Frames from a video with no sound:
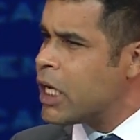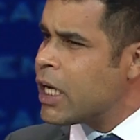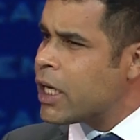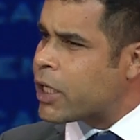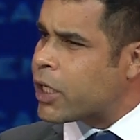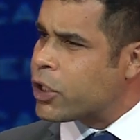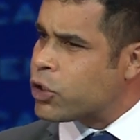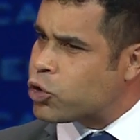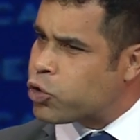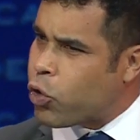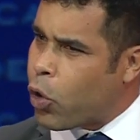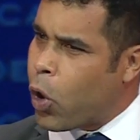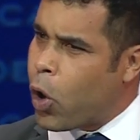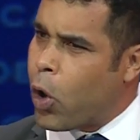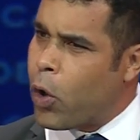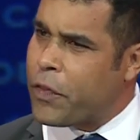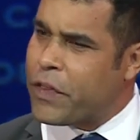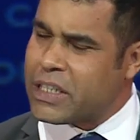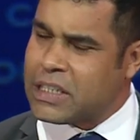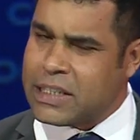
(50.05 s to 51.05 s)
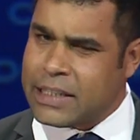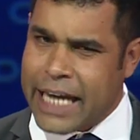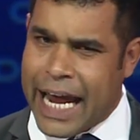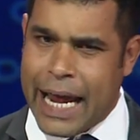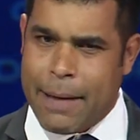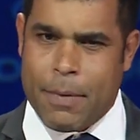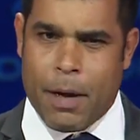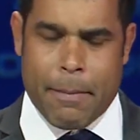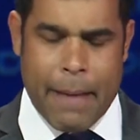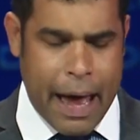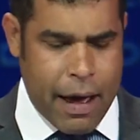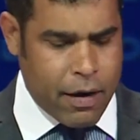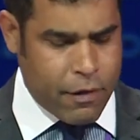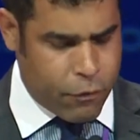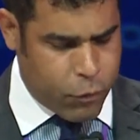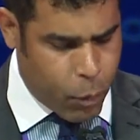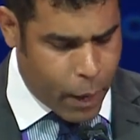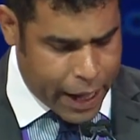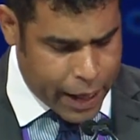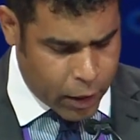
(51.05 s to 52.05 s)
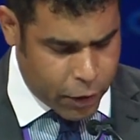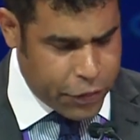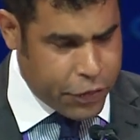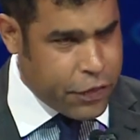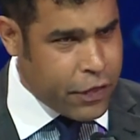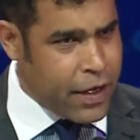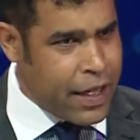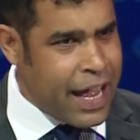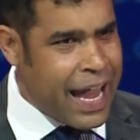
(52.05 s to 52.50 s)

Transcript: control the same amount of wealth